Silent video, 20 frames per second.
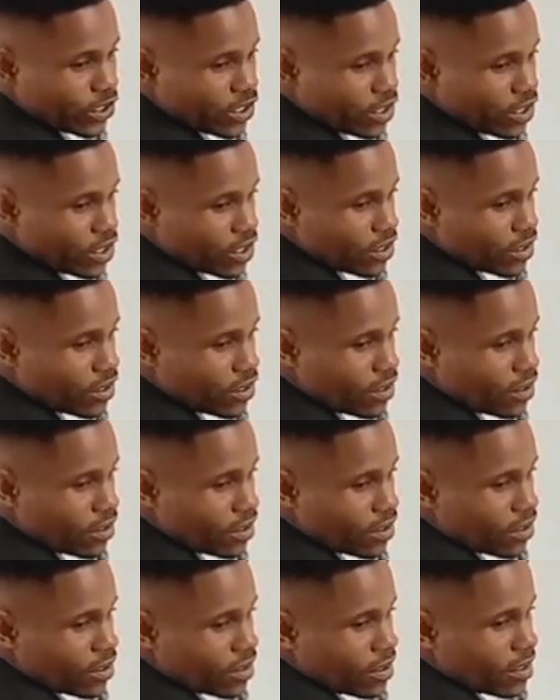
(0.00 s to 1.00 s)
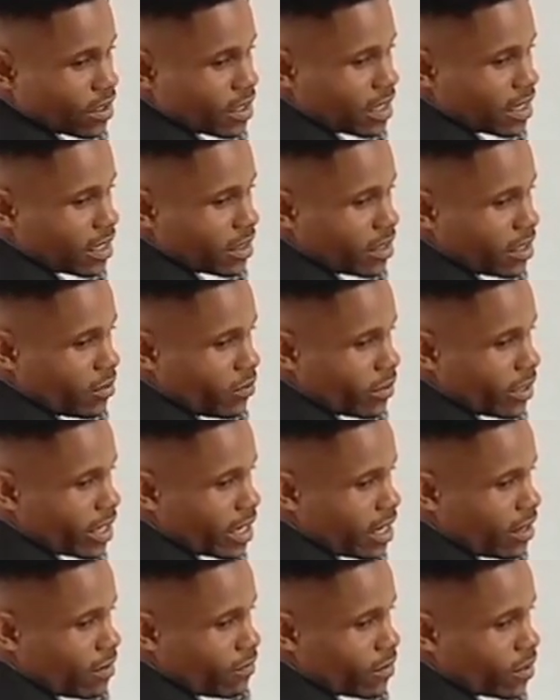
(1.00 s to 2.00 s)
V. And then we
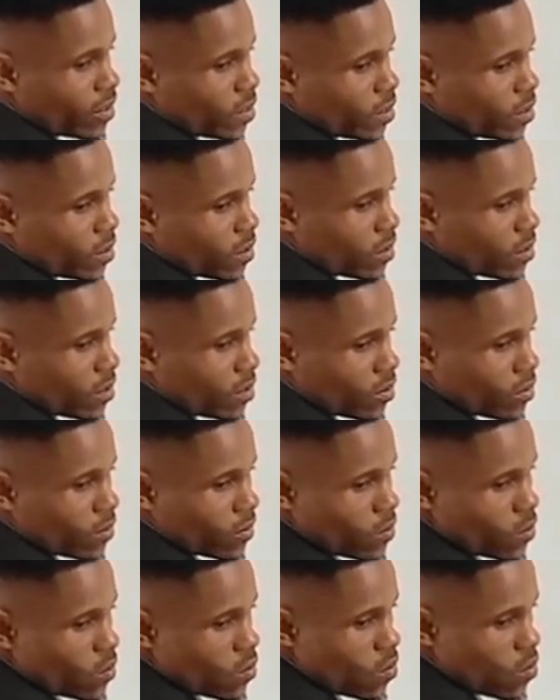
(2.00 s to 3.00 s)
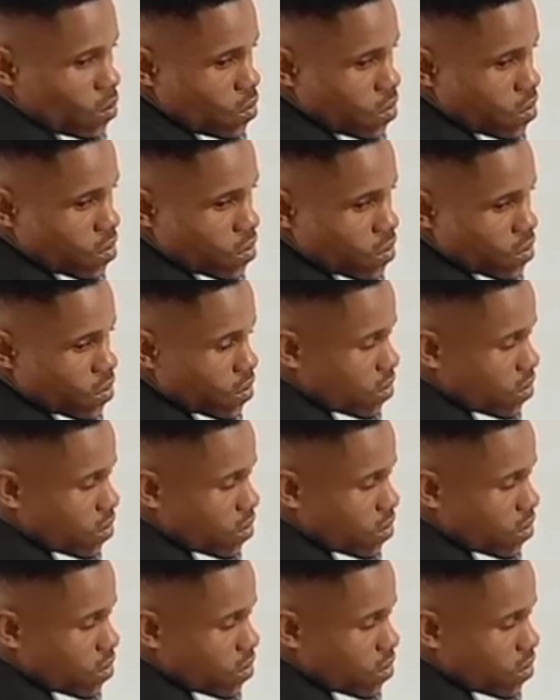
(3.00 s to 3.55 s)
have U.